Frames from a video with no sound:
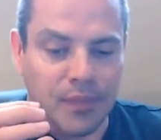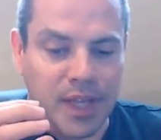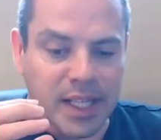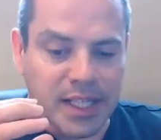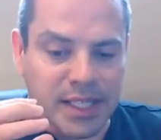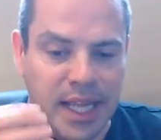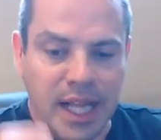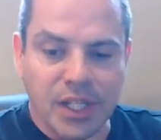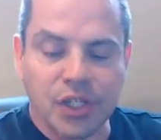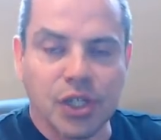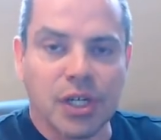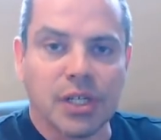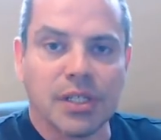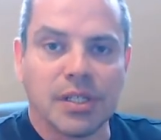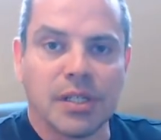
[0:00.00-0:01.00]
It's not
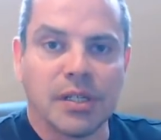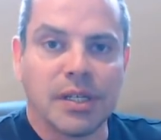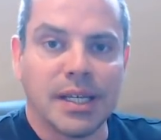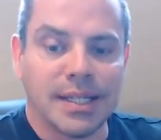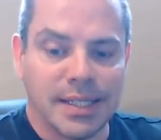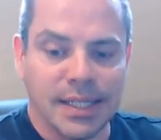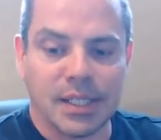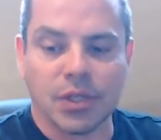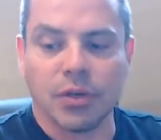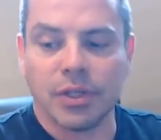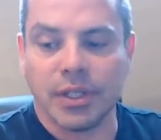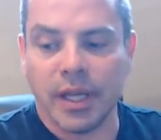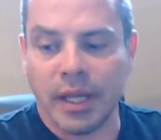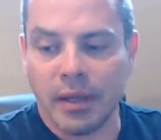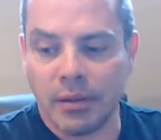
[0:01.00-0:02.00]
just is this going
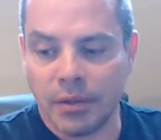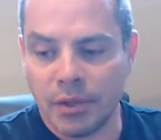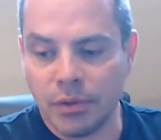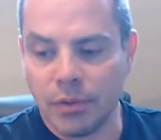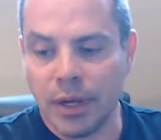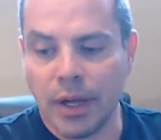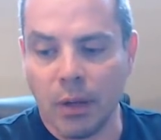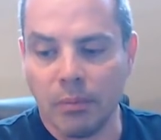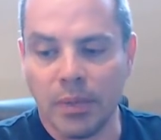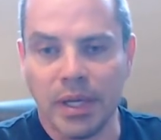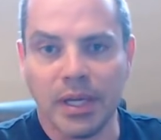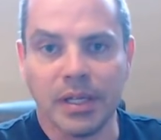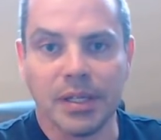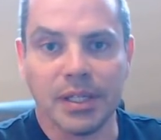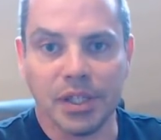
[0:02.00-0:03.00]
to help
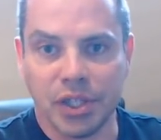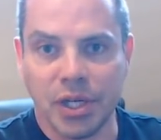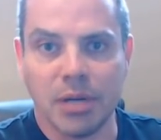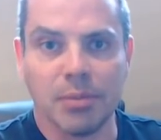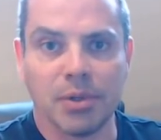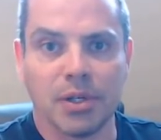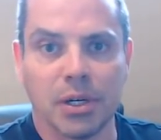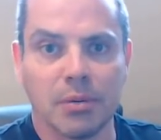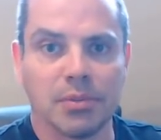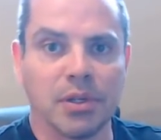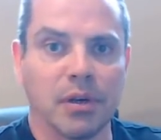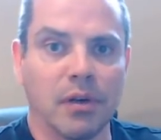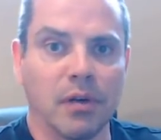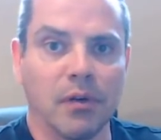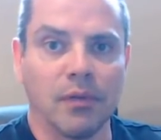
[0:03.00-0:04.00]
me in the gym in terms
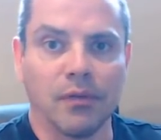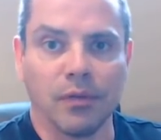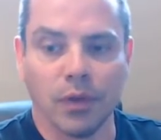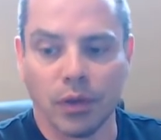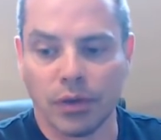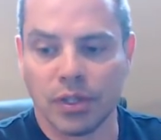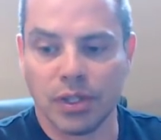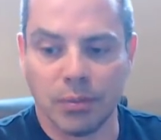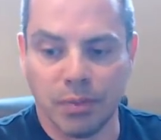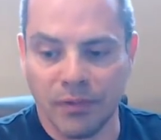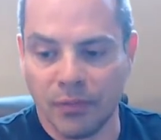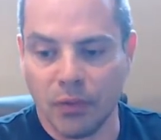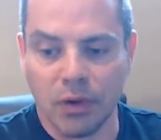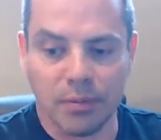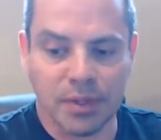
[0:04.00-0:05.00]
of looks and
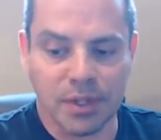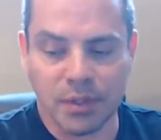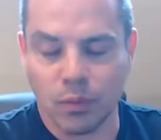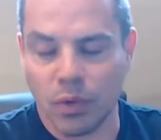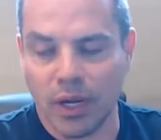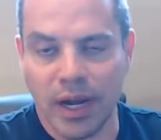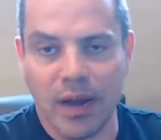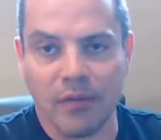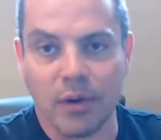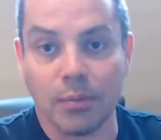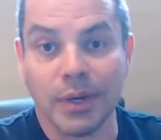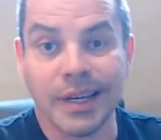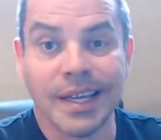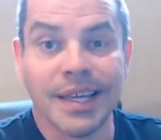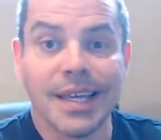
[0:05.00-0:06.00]
performance and whatever,
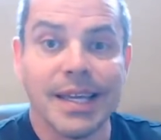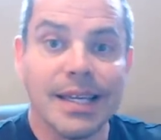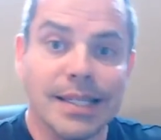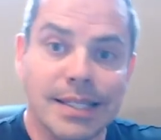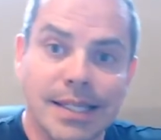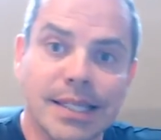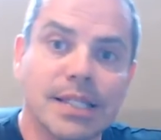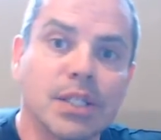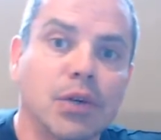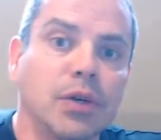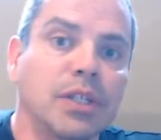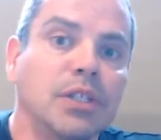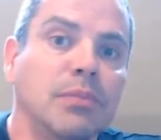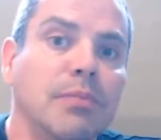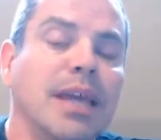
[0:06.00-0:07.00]
but is this
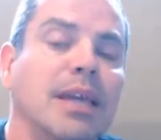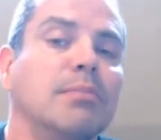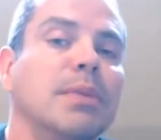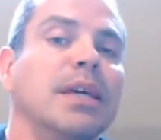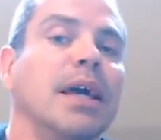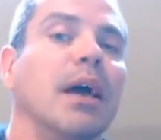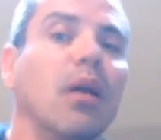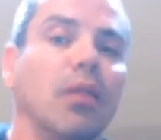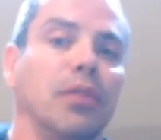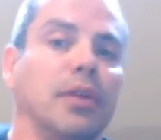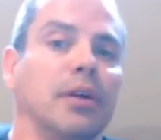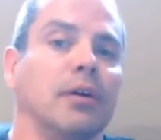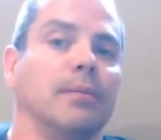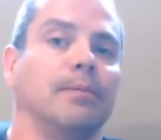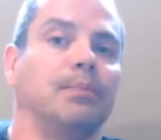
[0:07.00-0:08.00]
going to make me
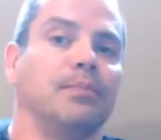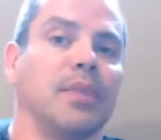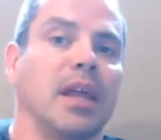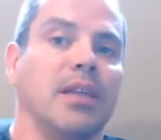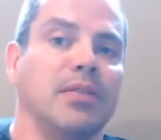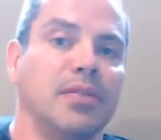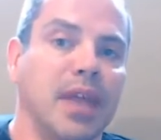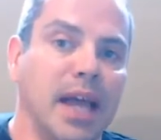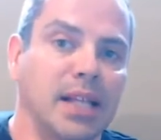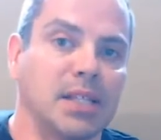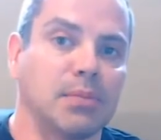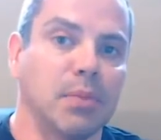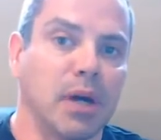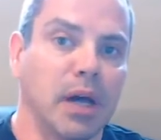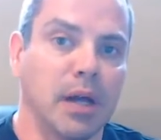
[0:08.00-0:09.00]
healthier? And
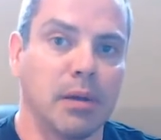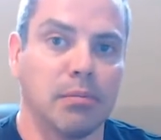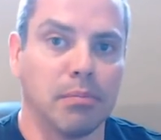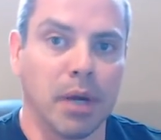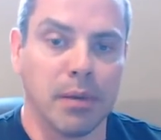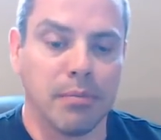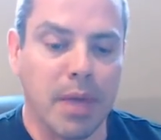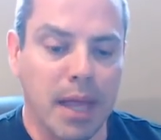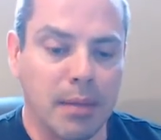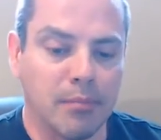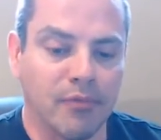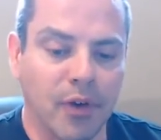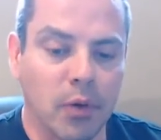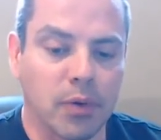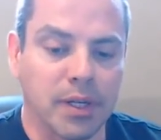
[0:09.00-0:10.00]
that's my my main
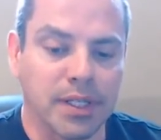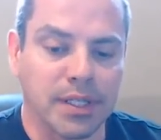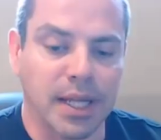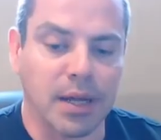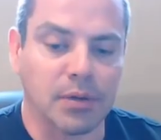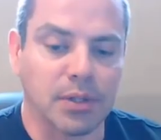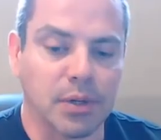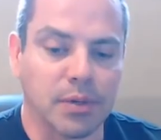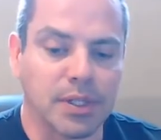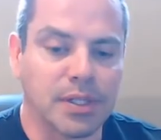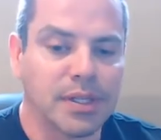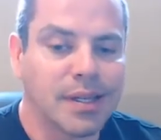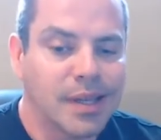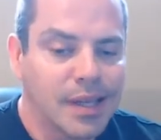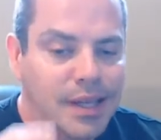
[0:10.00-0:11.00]
focus now. So
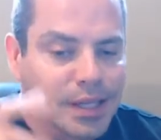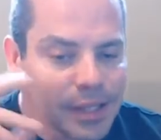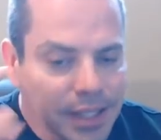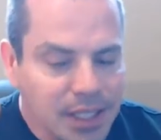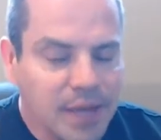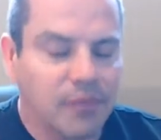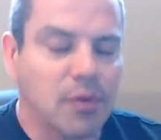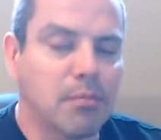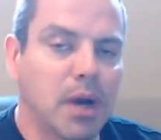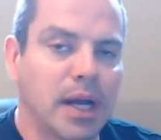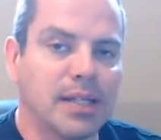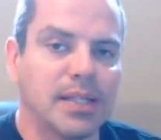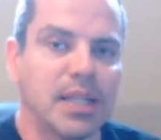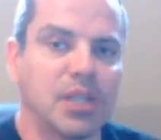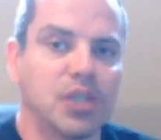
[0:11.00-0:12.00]
it's it's a different
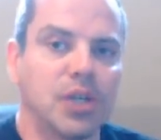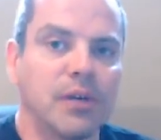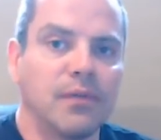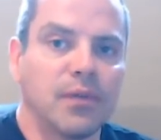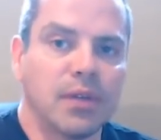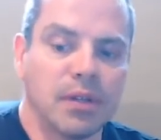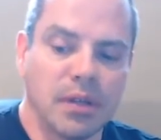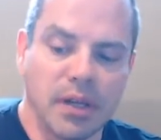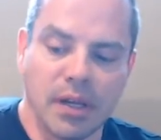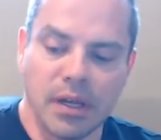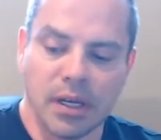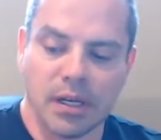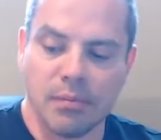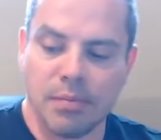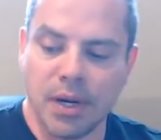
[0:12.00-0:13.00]
mindset shift uh,
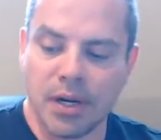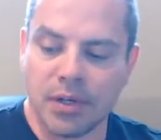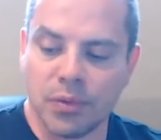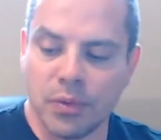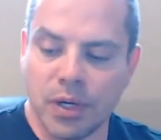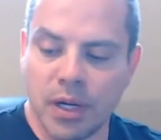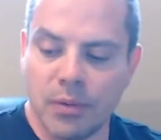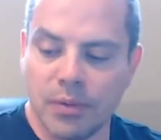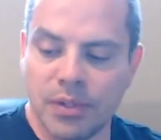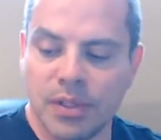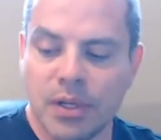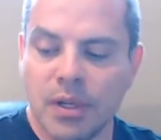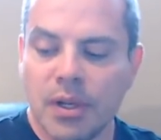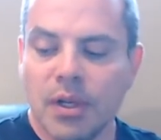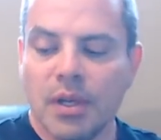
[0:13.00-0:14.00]
compared to when I was
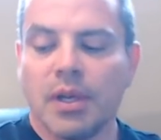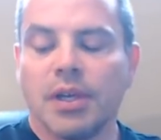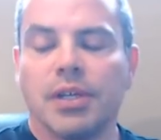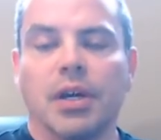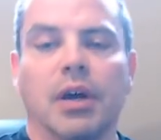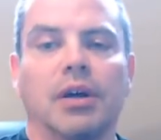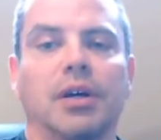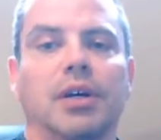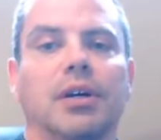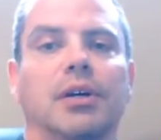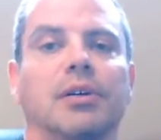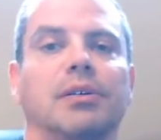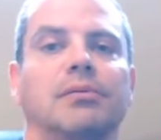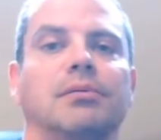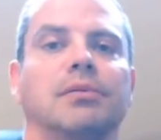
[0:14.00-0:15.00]

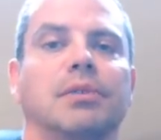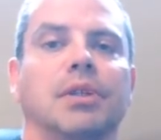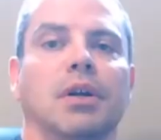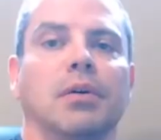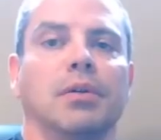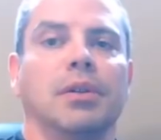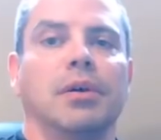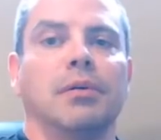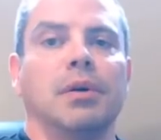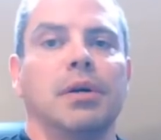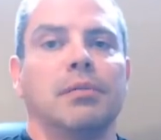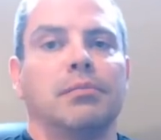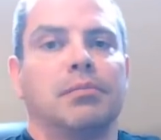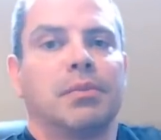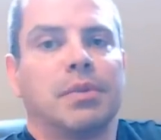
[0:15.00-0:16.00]
younger and you know the
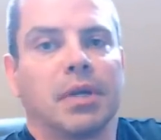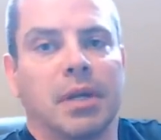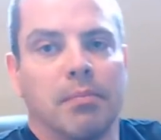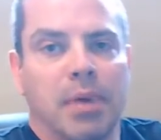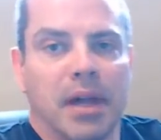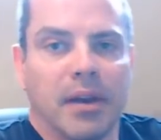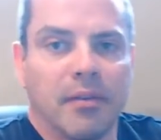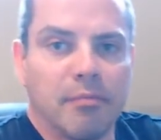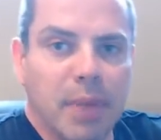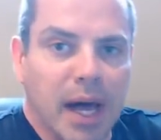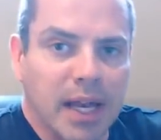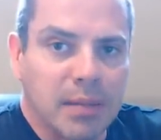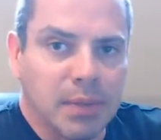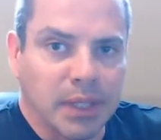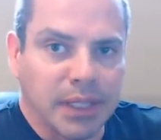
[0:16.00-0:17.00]
and the competitive
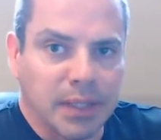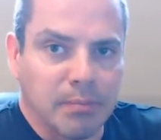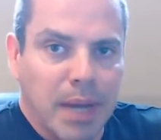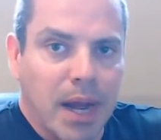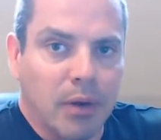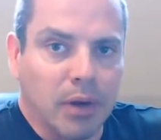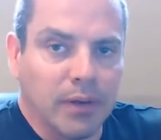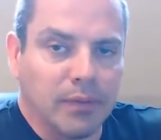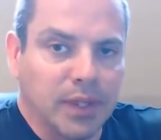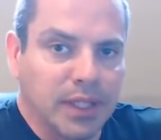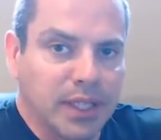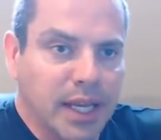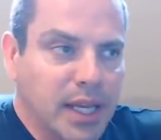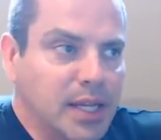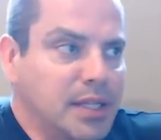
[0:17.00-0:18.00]
bodybuilding and powerlifting
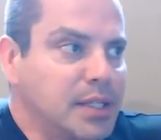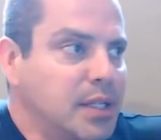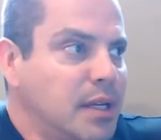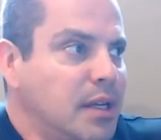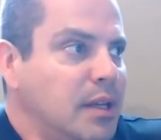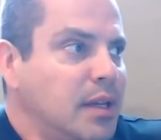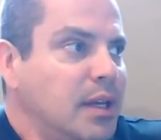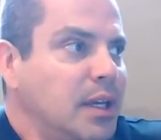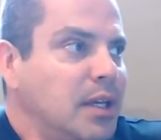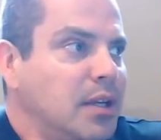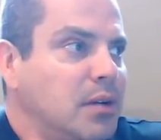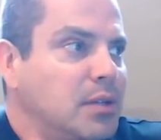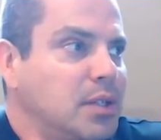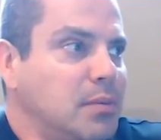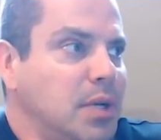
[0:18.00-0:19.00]
days you
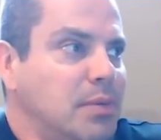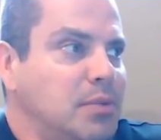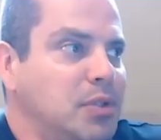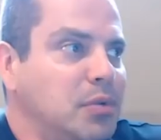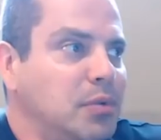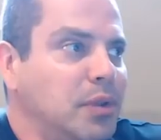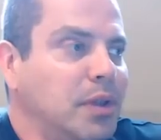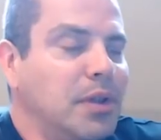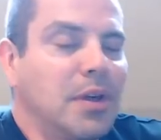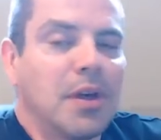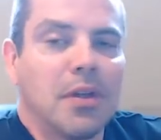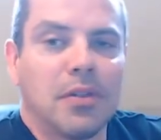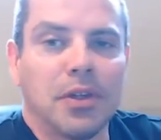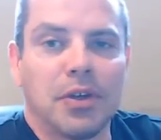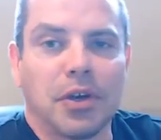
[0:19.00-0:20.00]
know sometimes doing the
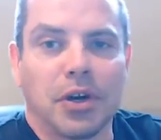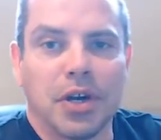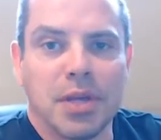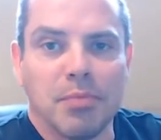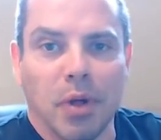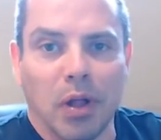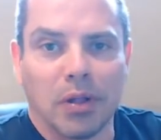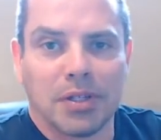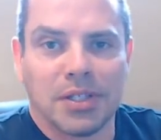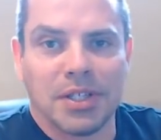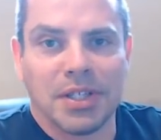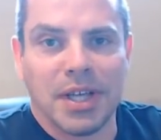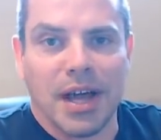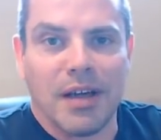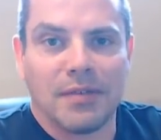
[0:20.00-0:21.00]
the dirty bulks in
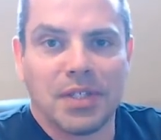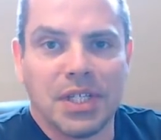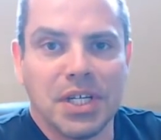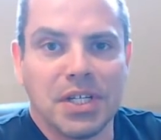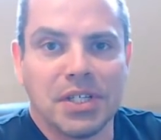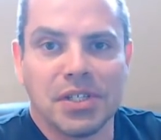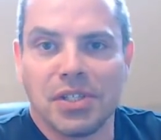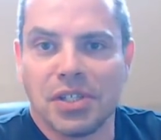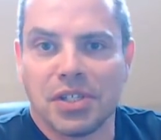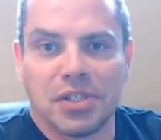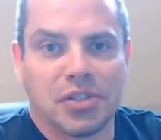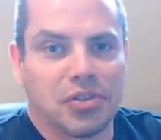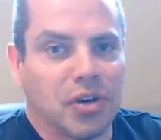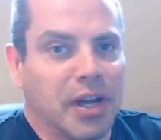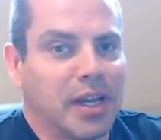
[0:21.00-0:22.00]
the off season just to
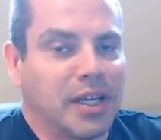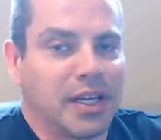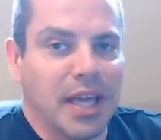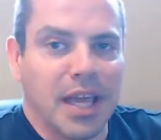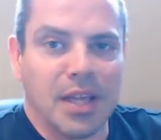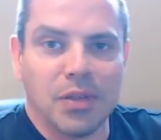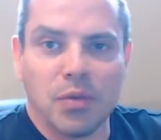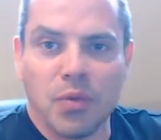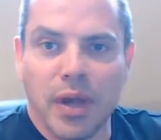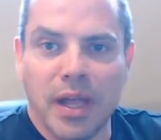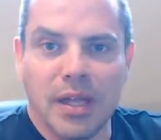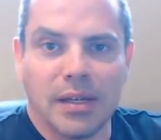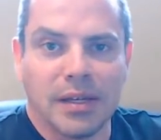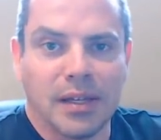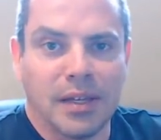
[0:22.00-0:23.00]
try and gain the
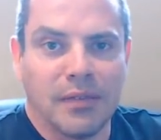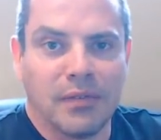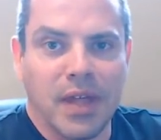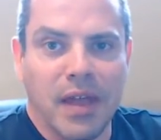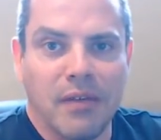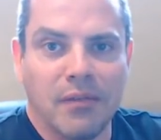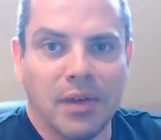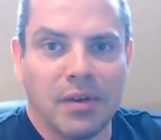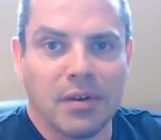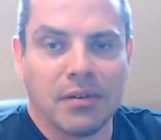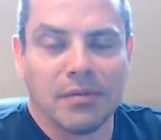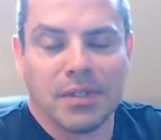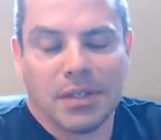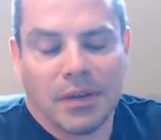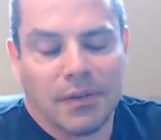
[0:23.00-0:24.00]
weight and lift heavier
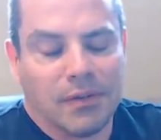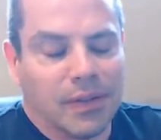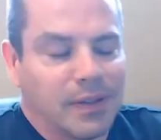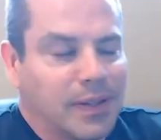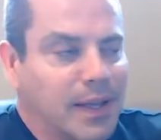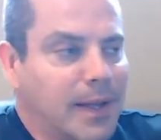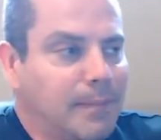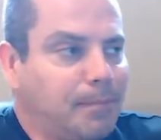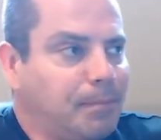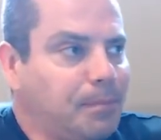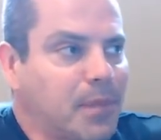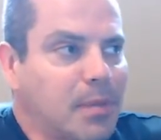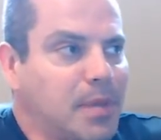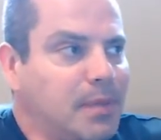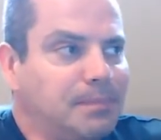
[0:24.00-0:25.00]
and stuff like that
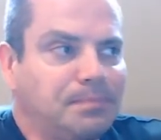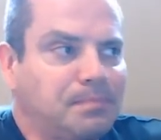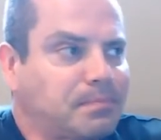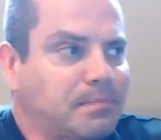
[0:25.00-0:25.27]
i mean